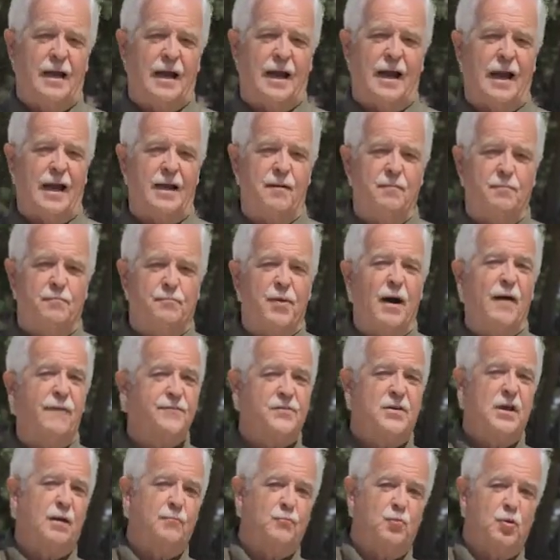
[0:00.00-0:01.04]
and
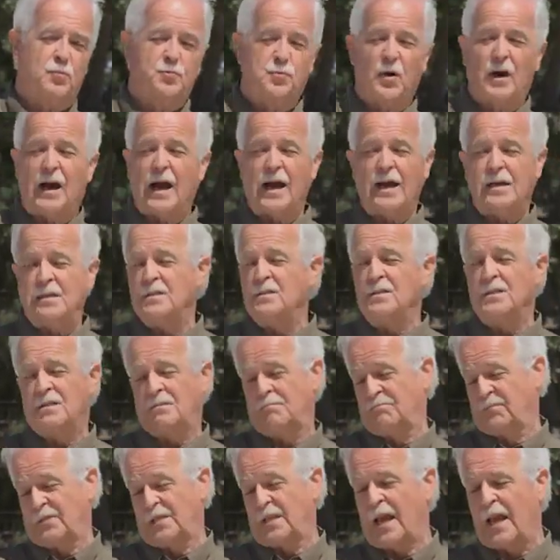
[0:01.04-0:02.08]
puffed up with pride and
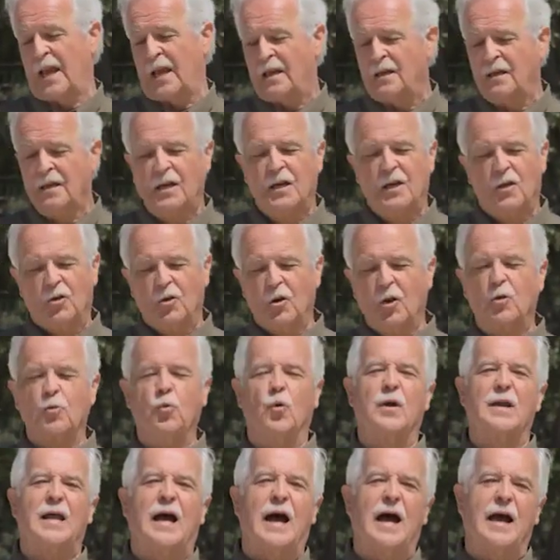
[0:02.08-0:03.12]
say, look
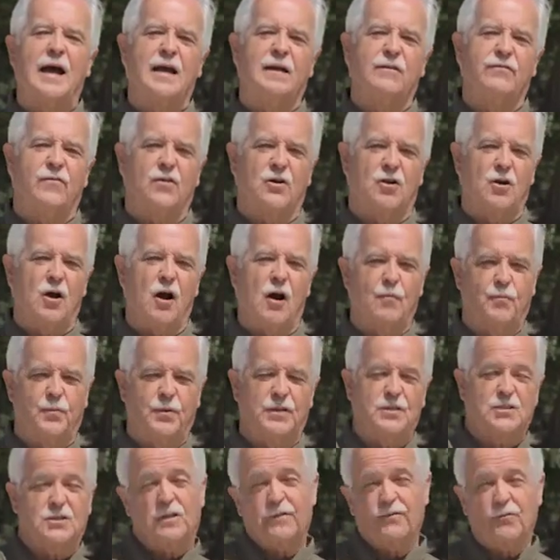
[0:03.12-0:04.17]
what I've
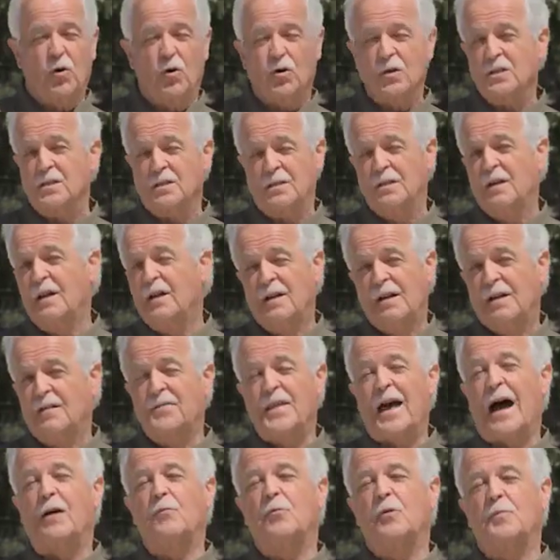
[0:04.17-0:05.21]
accomplished. And of course,
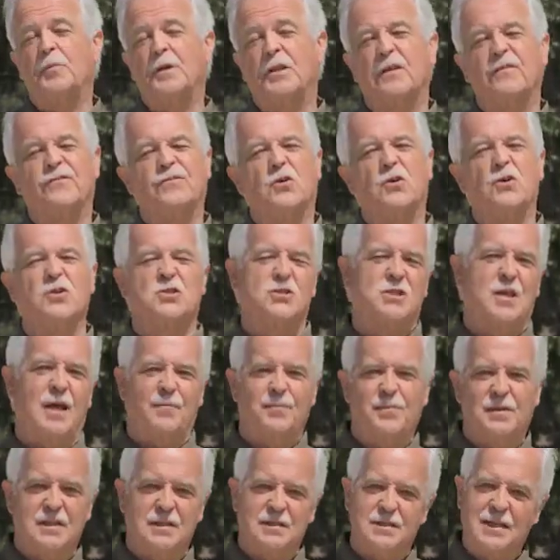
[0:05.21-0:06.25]
that would be the first
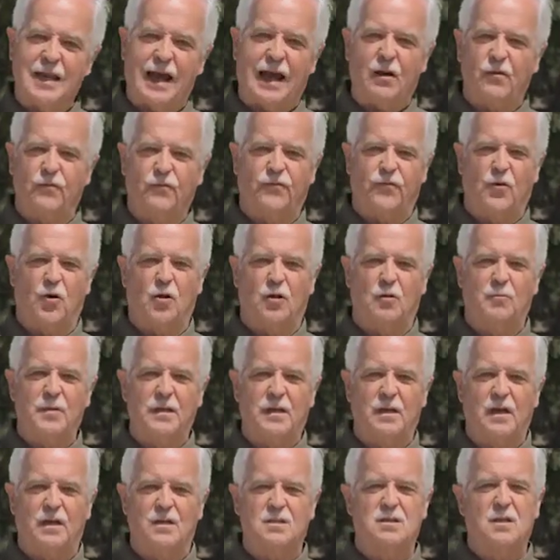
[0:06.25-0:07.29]
step in his downfall,
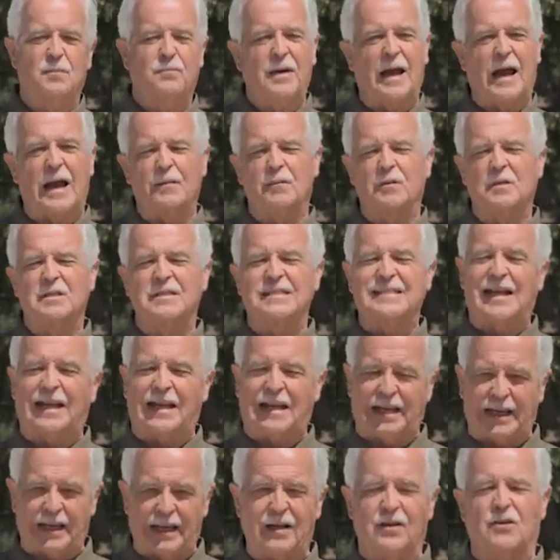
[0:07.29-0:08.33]
because the Bible is
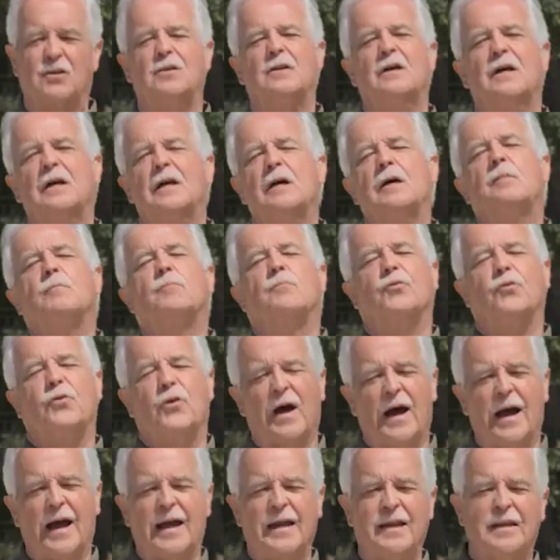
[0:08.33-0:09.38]
clear,
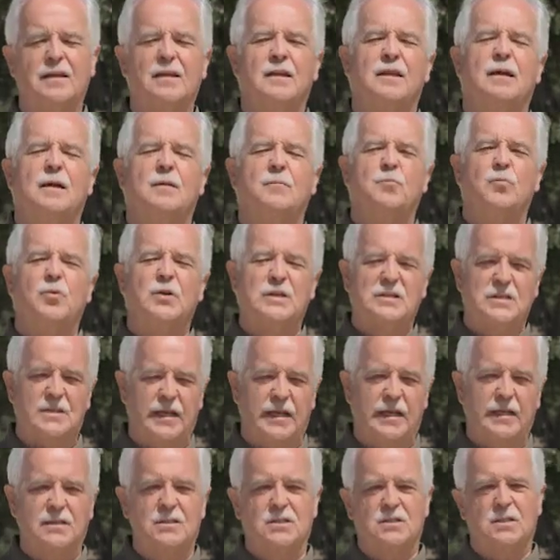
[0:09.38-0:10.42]
pride
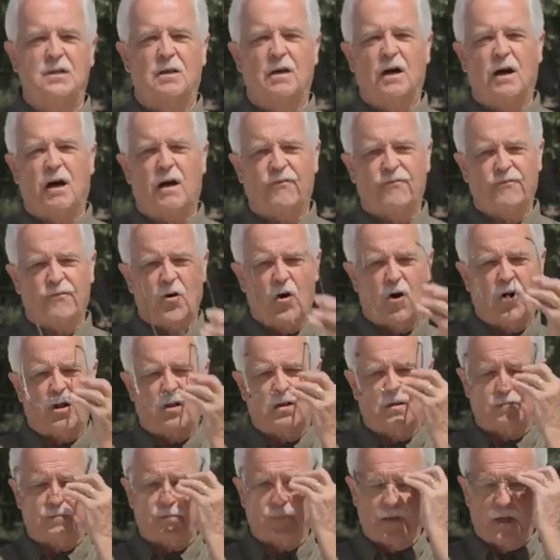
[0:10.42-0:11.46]
precedes a
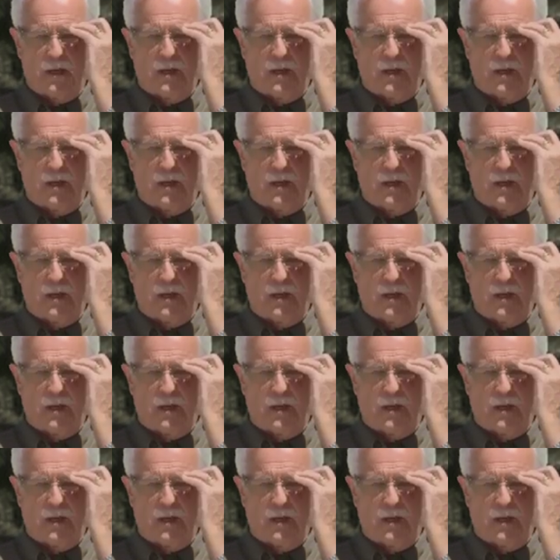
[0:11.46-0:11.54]
fall.